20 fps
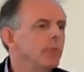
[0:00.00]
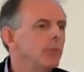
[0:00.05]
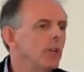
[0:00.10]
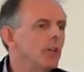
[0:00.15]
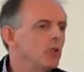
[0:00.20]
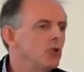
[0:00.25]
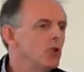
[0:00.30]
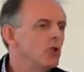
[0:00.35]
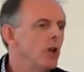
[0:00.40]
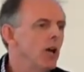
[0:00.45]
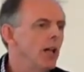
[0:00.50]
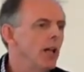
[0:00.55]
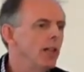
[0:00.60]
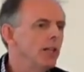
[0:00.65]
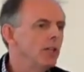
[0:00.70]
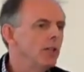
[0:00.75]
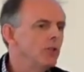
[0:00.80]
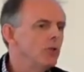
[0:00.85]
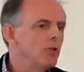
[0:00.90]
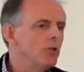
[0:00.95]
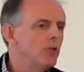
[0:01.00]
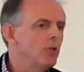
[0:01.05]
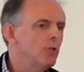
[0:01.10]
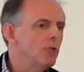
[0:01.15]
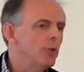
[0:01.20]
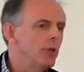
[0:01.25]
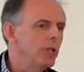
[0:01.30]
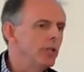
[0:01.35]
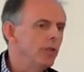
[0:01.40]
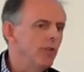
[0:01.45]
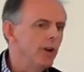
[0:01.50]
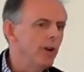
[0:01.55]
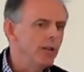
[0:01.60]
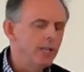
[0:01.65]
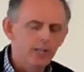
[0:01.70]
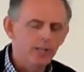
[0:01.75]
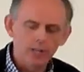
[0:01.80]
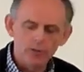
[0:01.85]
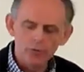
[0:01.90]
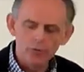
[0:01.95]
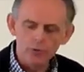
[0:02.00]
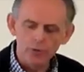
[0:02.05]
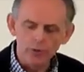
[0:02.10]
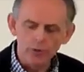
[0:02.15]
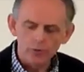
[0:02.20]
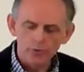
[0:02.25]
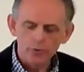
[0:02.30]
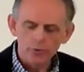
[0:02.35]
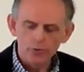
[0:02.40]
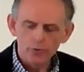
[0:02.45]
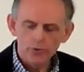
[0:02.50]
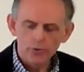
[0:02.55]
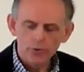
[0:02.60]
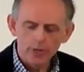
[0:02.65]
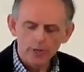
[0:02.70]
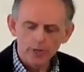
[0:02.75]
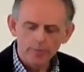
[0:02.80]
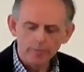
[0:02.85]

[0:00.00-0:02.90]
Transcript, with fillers: a challenge to a divided church.